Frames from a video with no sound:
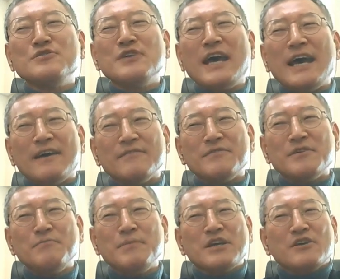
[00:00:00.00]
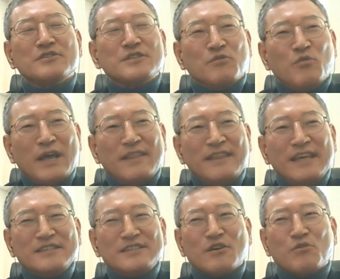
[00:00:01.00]
to have because, when
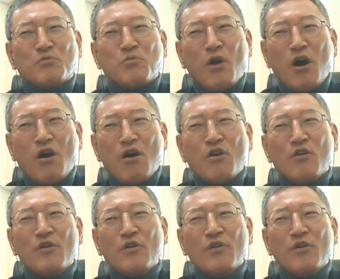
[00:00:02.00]
things go wrong,